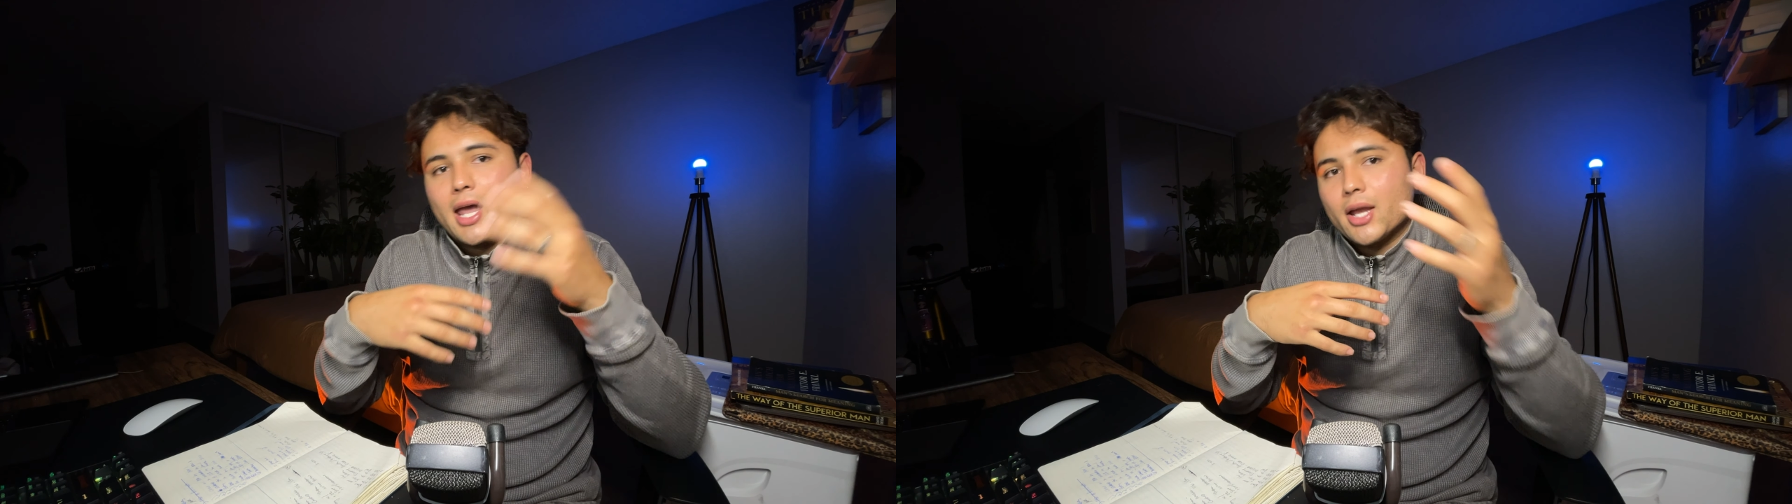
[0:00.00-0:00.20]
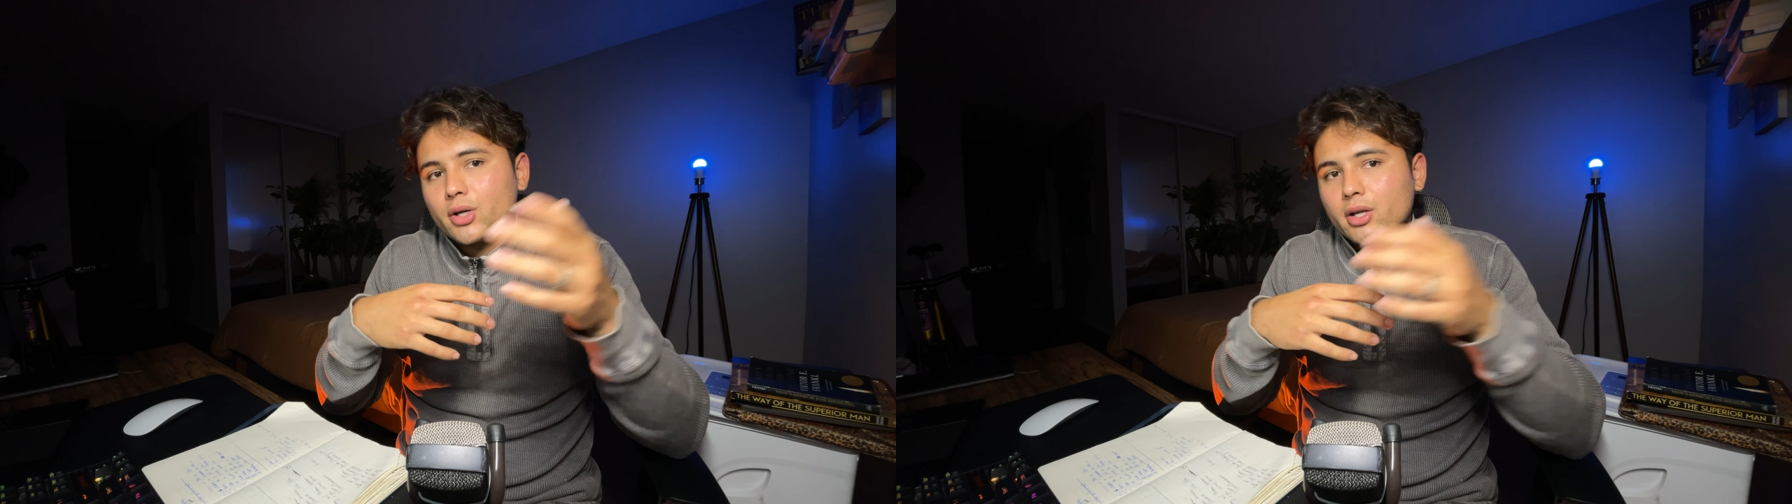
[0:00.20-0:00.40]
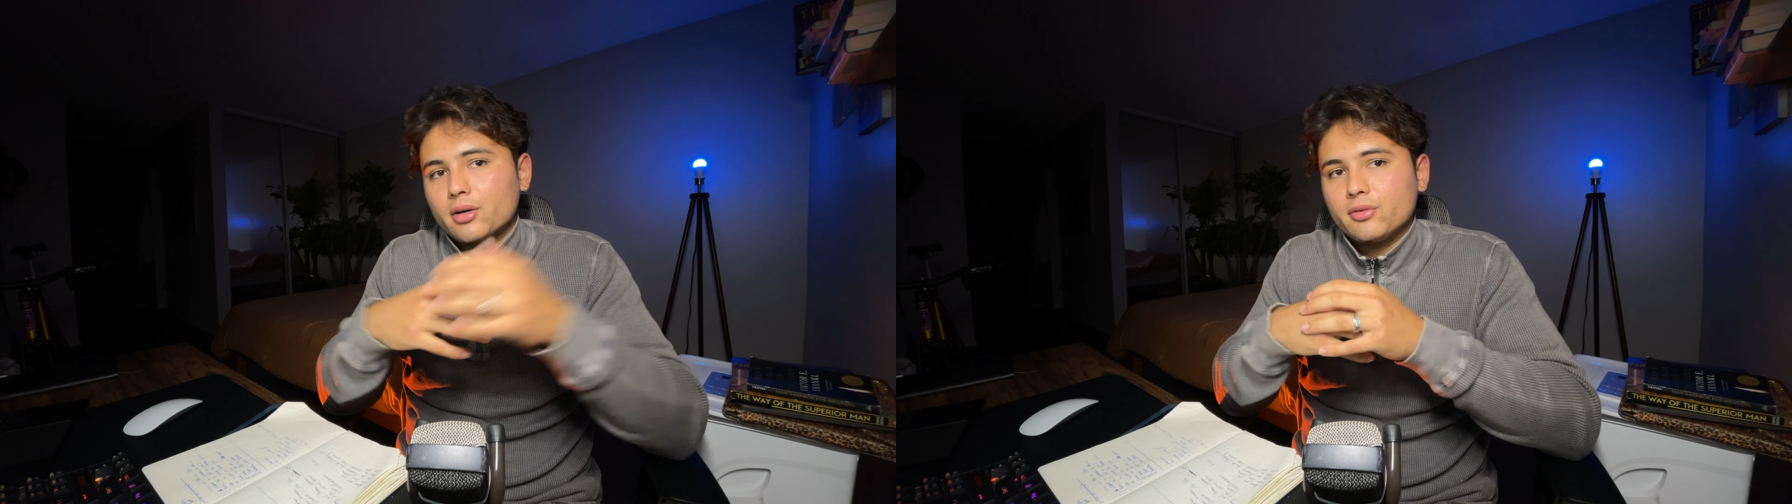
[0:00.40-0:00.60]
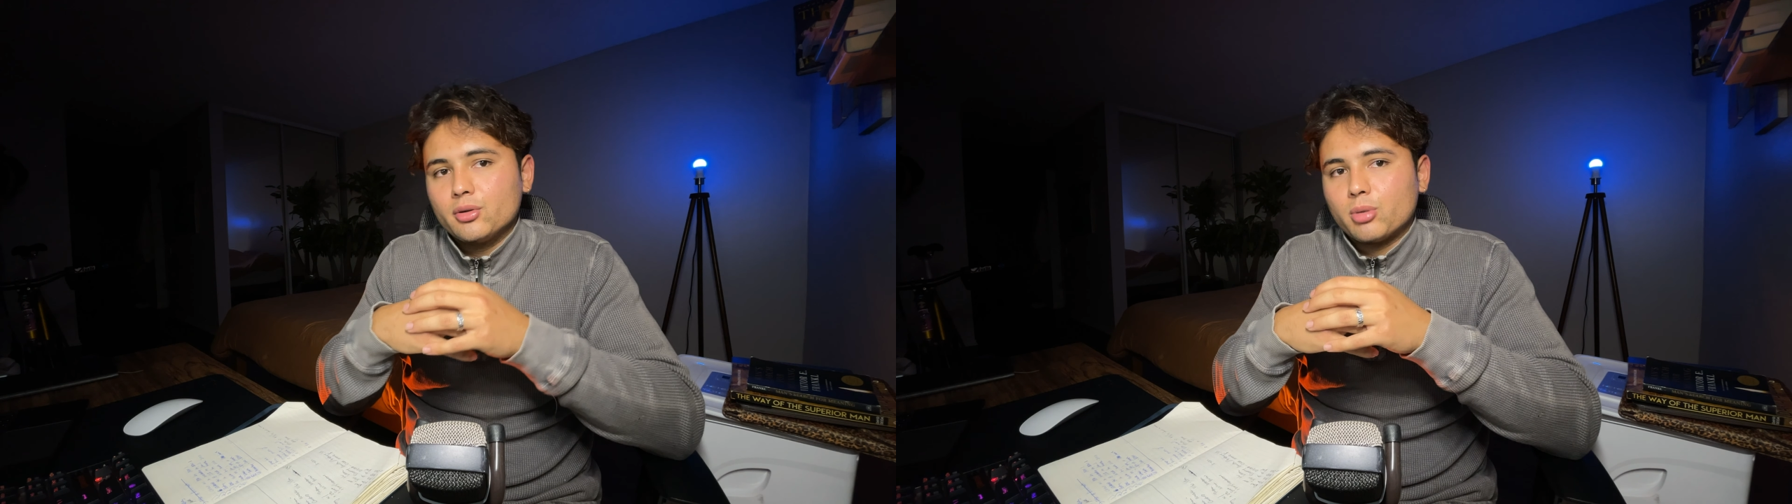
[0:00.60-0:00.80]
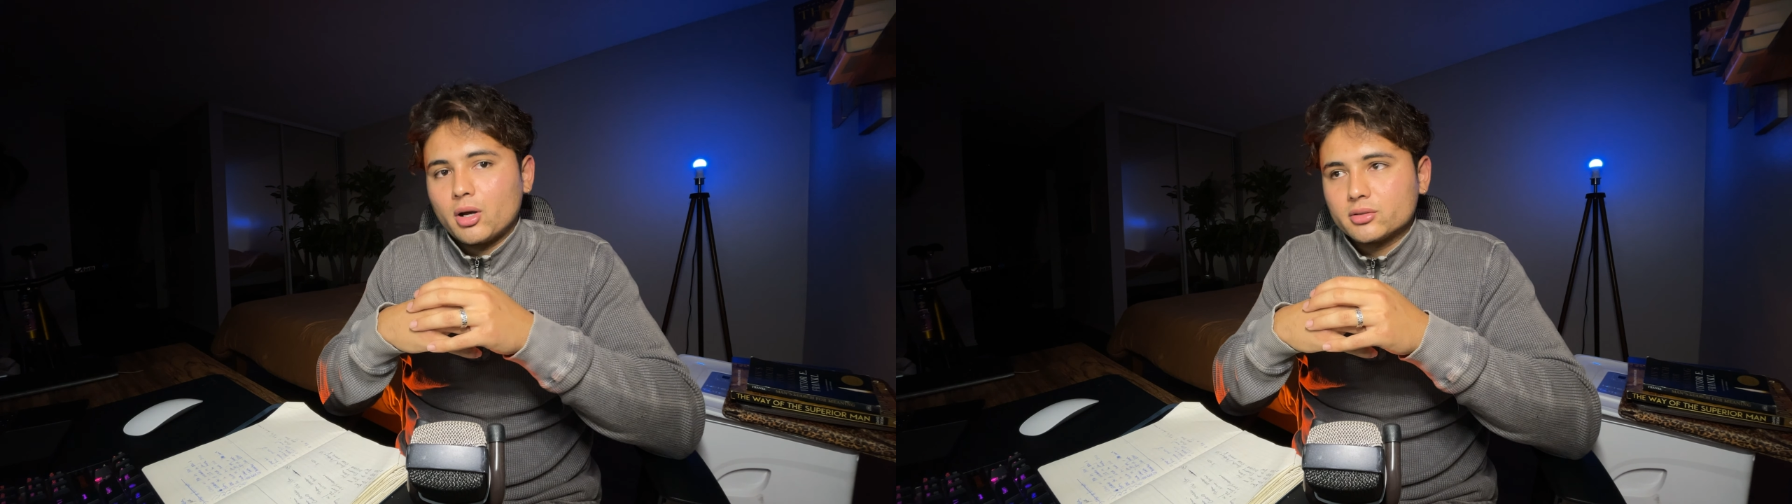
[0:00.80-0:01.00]
and your interview
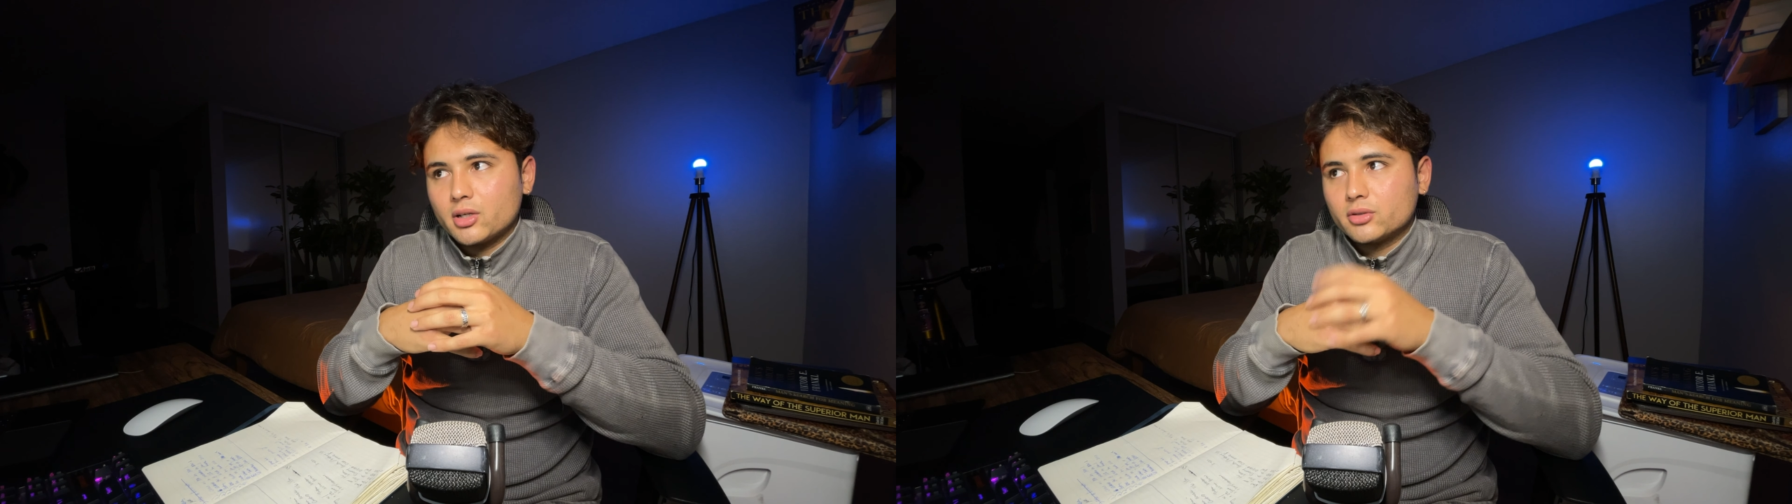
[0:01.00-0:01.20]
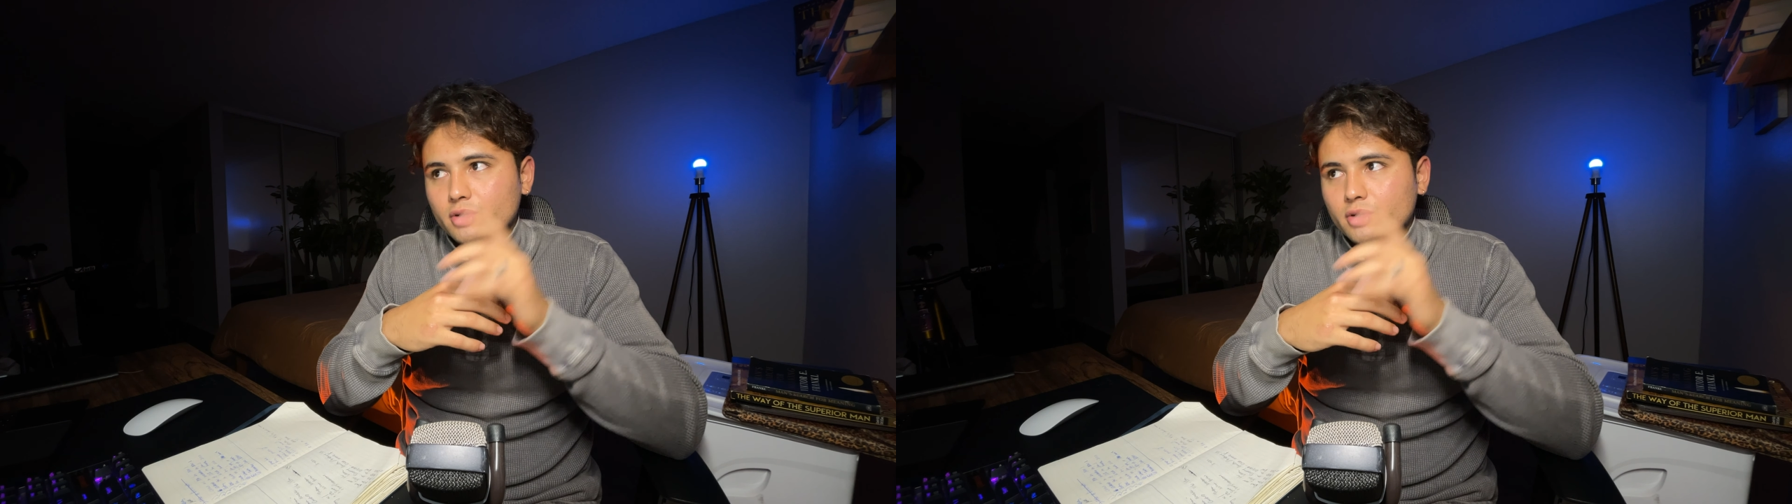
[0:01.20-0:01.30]
process.